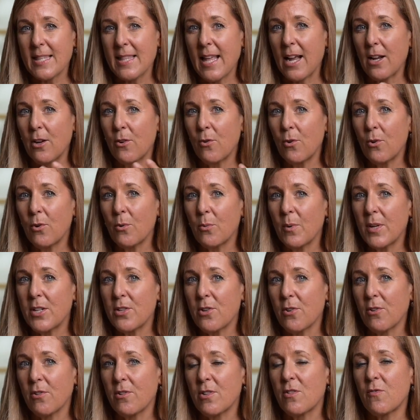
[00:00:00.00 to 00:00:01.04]
that Google
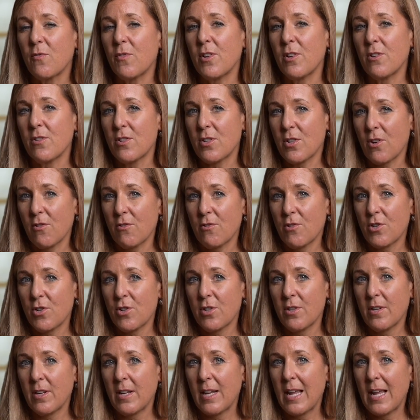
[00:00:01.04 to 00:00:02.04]
returns for your search.